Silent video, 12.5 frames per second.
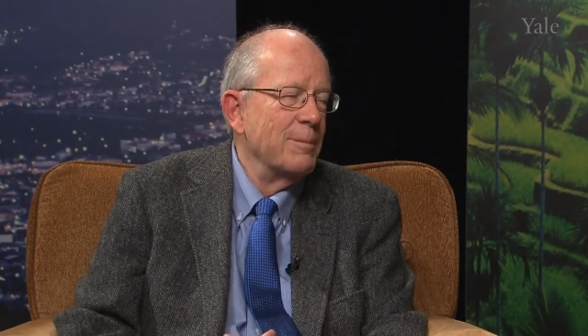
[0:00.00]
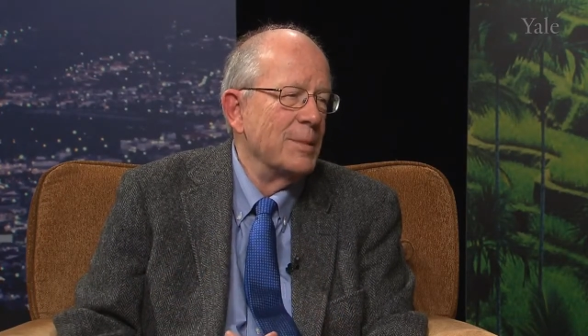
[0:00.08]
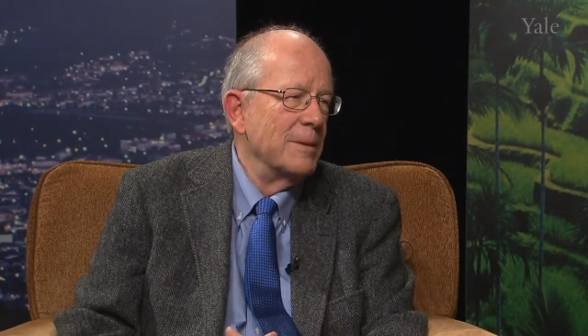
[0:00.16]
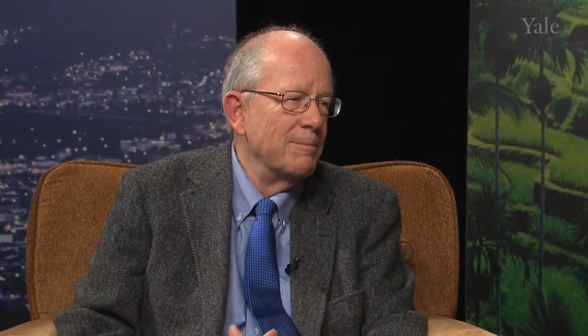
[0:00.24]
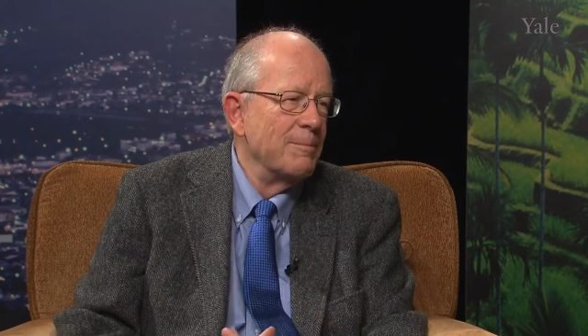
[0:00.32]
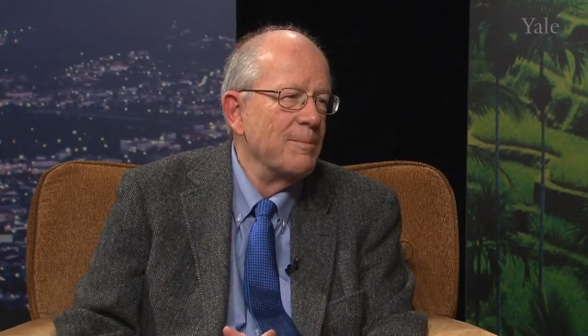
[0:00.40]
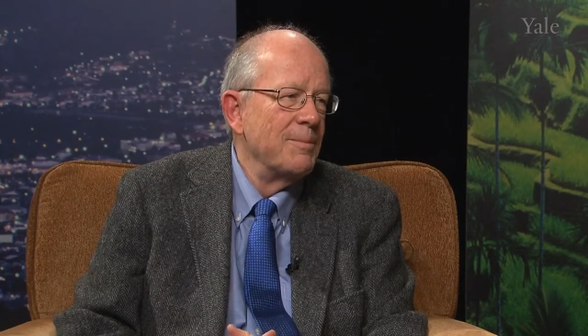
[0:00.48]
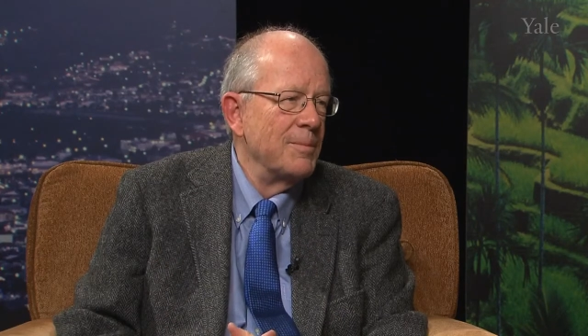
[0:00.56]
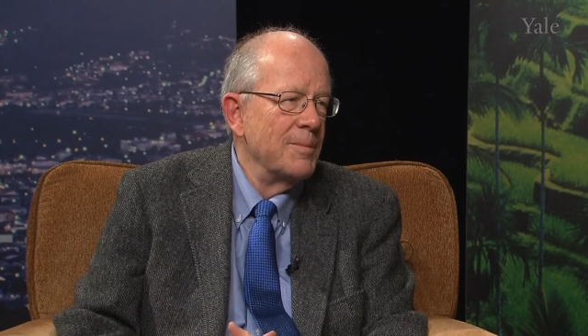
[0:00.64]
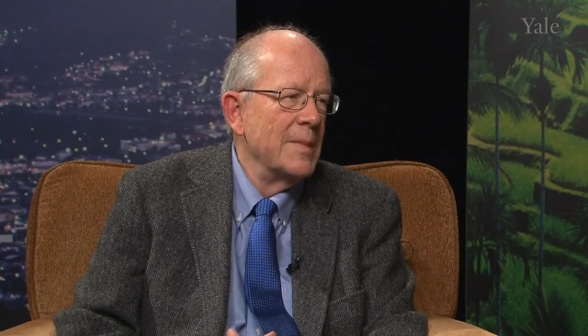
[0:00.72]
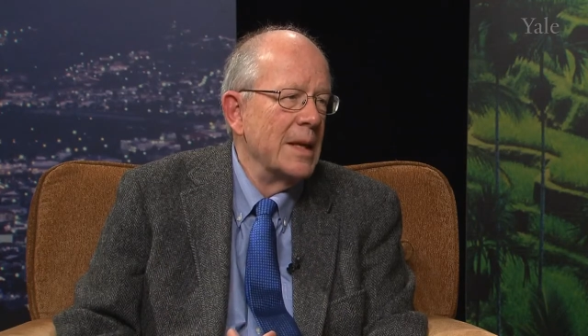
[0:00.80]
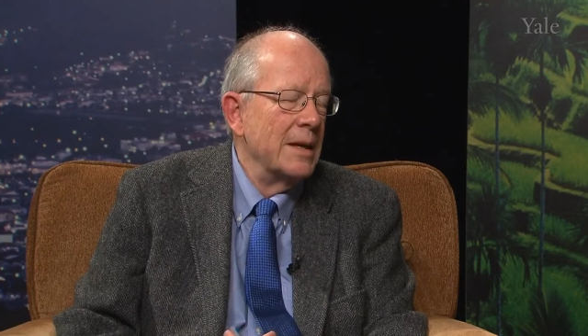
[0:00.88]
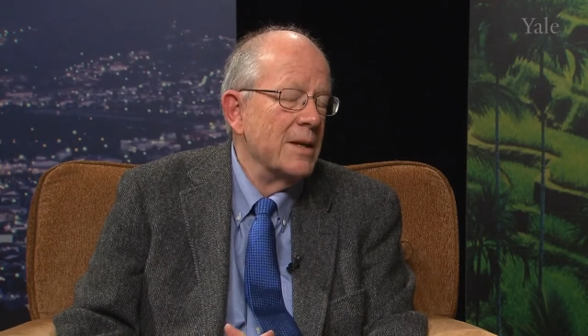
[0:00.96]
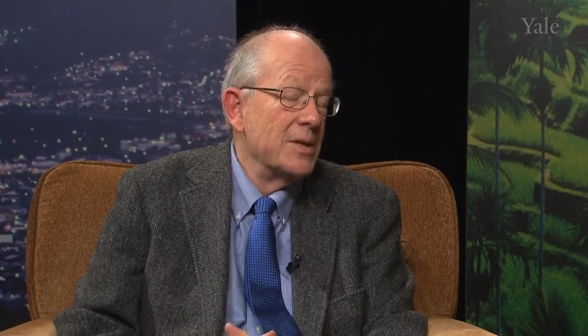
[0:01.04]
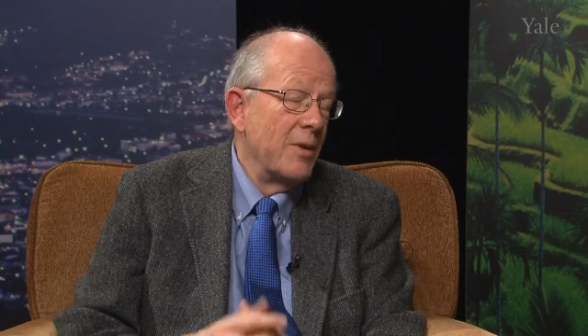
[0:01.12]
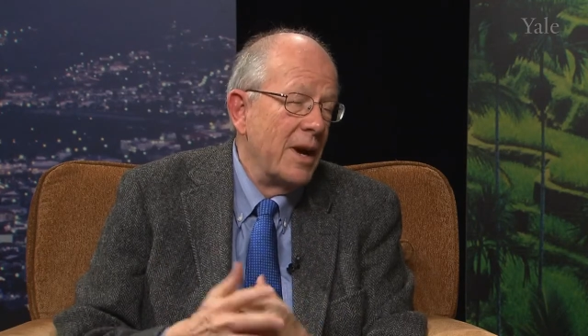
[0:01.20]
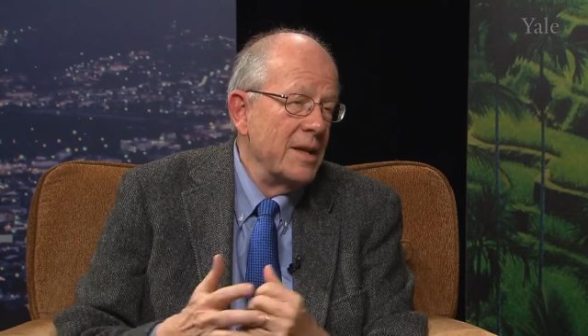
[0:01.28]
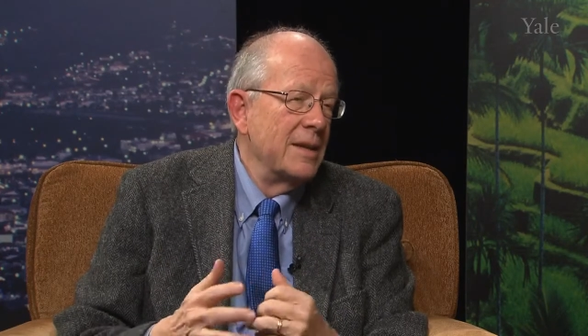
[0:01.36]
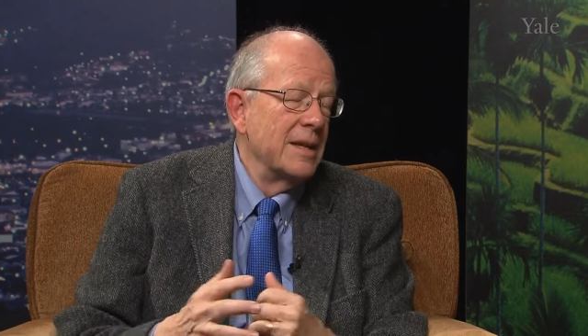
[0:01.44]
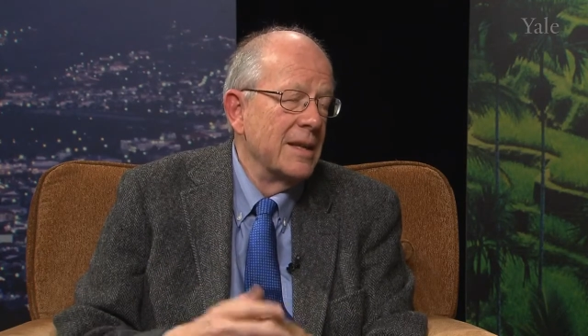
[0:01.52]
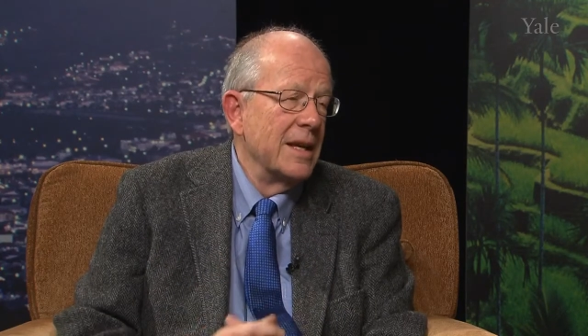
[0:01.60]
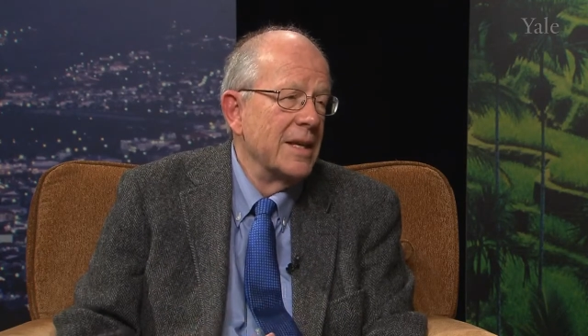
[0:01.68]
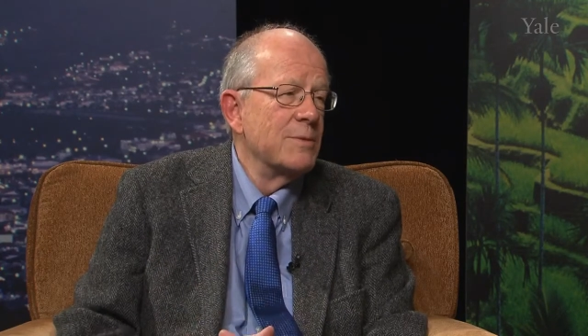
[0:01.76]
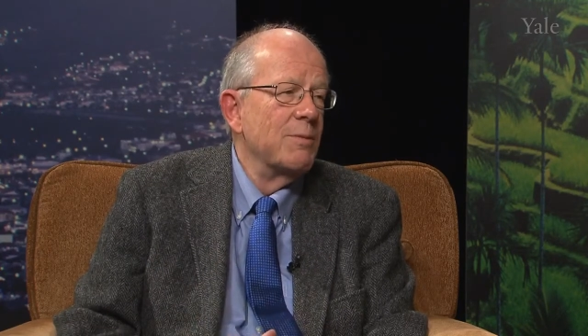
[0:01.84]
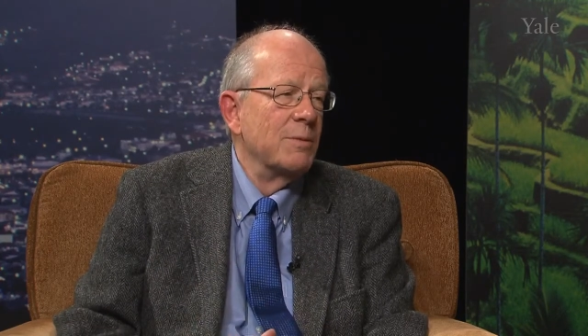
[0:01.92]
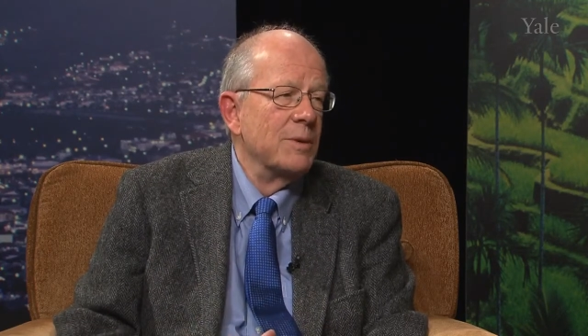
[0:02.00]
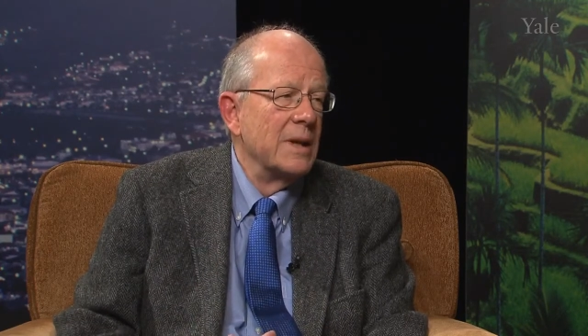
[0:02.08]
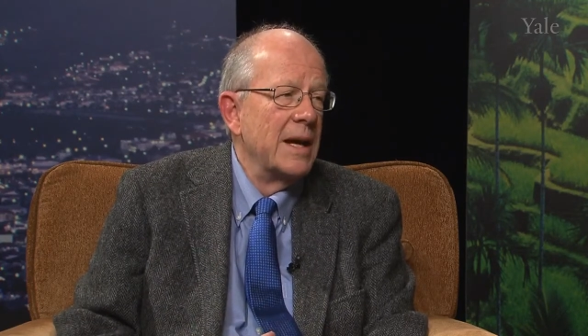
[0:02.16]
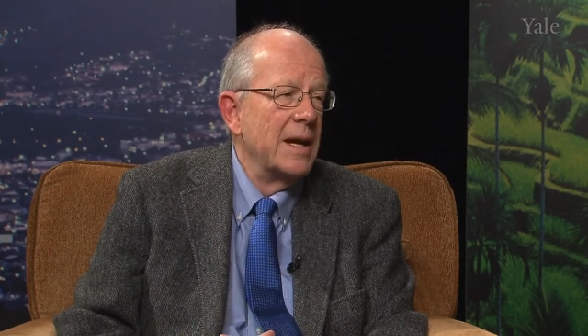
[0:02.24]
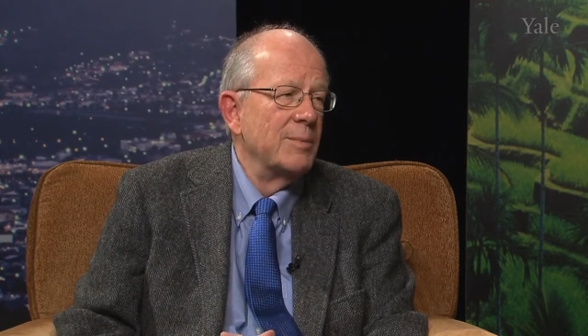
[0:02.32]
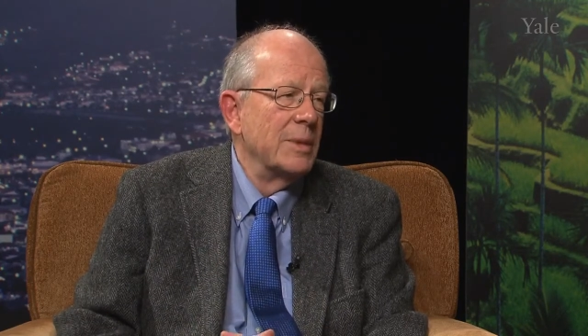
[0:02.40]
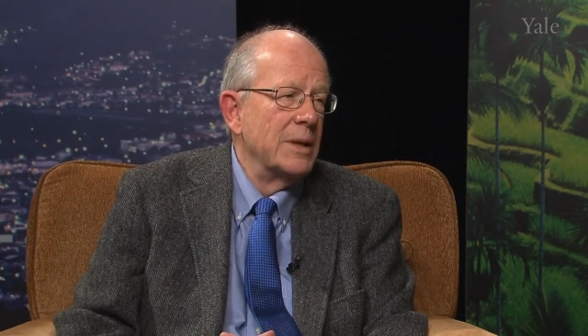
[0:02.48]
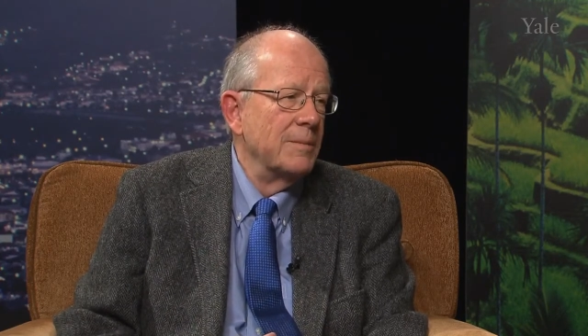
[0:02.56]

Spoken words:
But, so I think that's what will happen.